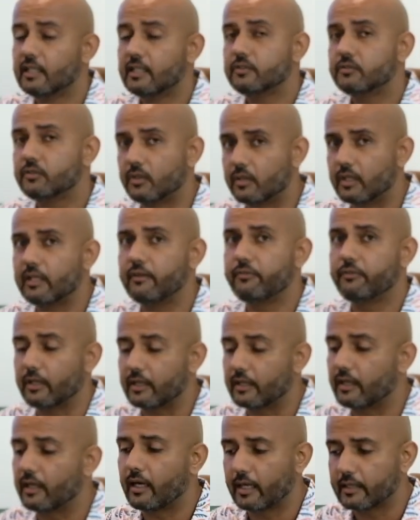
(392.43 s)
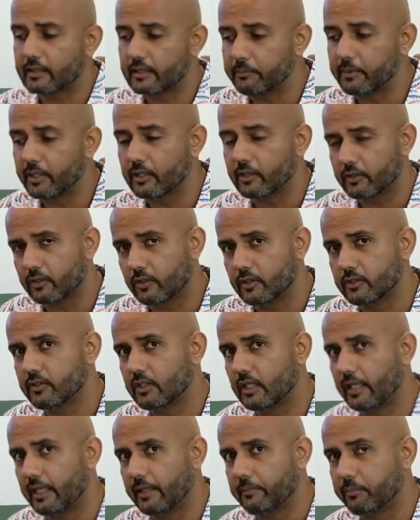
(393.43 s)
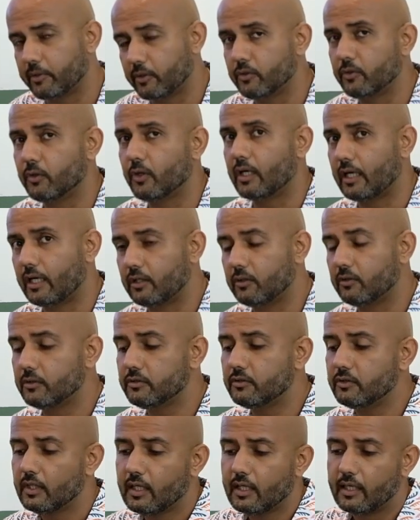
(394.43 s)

So if you are coming across a Perodua Iris,